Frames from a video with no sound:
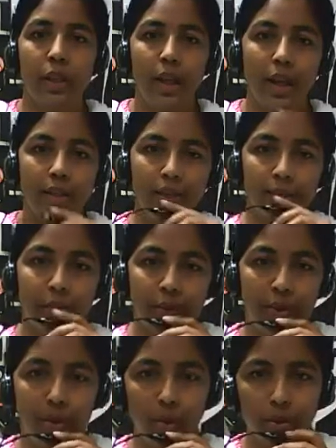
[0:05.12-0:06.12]
I,
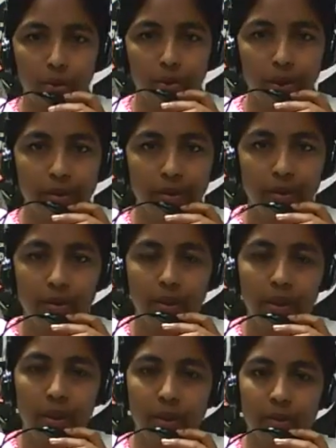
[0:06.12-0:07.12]
JV and Dr.
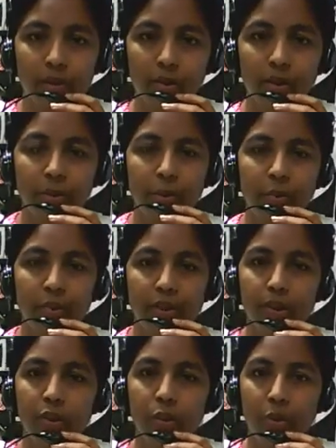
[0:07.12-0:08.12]
Chandrakala, Assistant
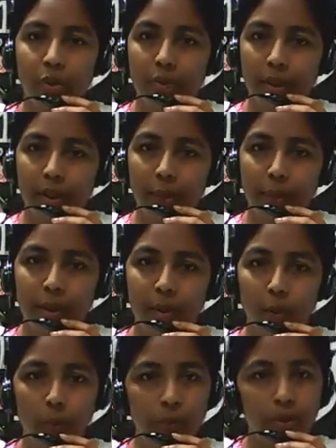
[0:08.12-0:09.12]
Professor Jyoti Vidyapeeth,
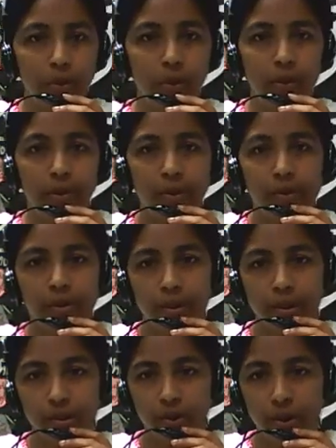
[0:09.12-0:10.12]
Women's
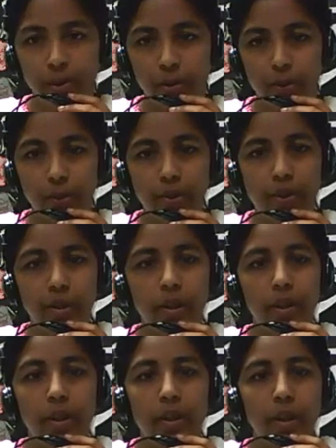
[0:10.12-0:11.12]
University, Jaipur.
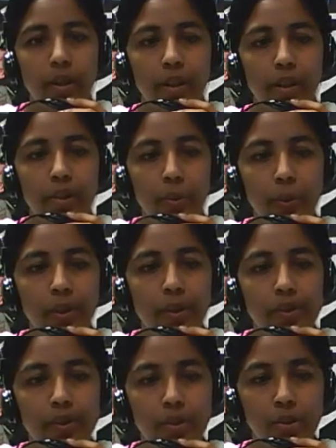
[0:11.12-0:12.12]
In
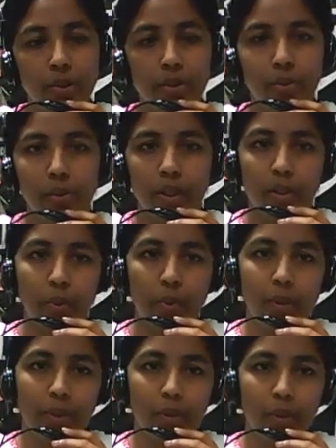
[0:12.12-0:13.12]
today's session, we are
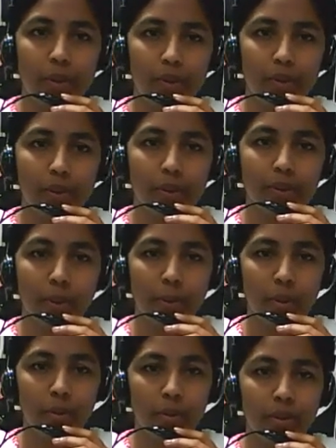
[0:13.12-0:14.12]
going to discuss
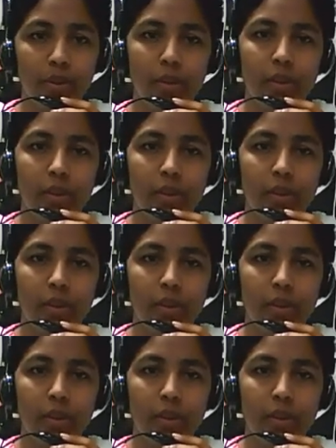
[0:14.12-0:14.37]
about the